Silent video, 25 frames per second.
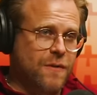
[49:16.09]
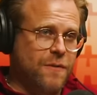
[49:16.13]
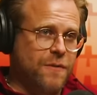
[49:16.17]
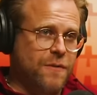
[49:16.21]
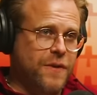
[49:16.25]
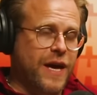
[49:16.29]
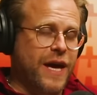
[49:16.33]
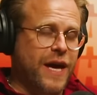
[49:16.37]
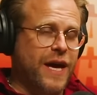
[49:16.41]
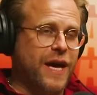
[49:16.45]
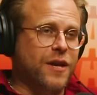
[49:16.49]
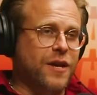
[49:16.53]

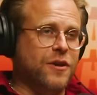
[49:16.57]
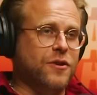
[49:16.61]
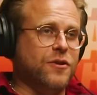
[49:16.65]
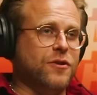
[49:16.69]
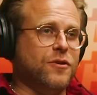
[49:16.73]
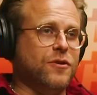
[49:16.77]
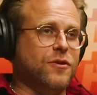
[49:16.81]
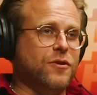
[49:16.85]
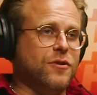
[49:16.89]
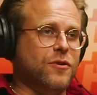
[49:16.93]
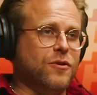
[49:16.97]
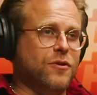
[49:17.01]

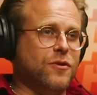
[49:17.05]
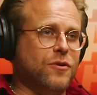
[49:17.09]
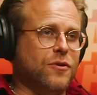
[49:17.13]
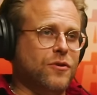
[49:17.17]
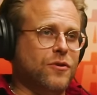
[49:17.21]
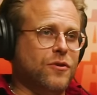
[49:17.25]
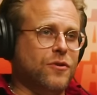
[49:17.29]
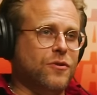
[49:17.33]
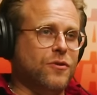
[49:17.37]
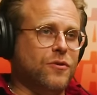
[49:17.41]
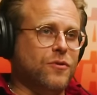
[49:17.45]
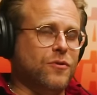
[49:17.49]
Then
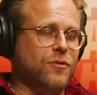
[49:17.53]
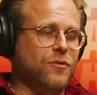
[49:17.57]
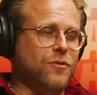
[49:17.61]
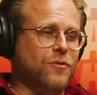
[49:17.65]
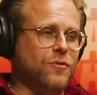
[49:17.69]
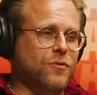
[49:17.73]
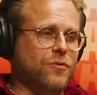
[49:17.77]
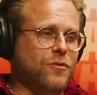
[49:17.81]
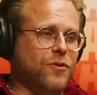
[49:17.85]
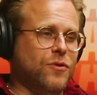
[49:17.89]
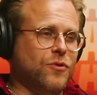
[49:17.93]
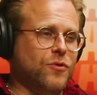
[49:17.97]

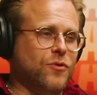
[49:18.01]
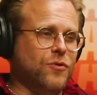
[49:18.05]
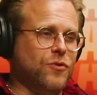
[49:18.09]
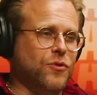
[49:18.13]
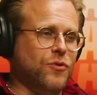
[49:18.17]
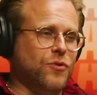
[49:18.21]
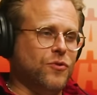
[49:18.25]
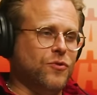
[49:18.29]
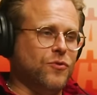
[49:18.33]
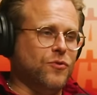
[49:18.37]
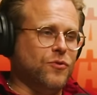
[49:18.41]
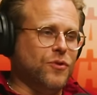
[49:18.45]
uh, you
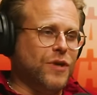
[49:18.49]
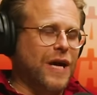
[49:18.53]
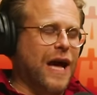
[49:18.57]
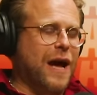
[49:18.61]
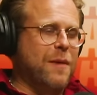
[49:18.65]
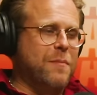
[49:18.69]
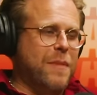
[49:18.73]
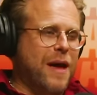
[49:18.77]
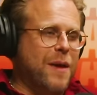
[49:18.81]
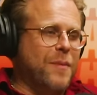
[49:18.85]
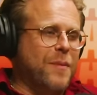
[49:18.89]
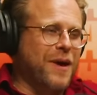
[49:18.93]
you
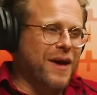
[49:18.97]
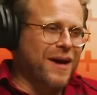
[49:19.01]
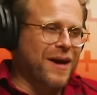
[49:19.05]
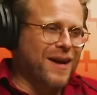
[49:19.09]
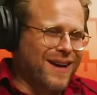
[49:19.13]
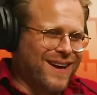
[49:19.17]
yeah maybe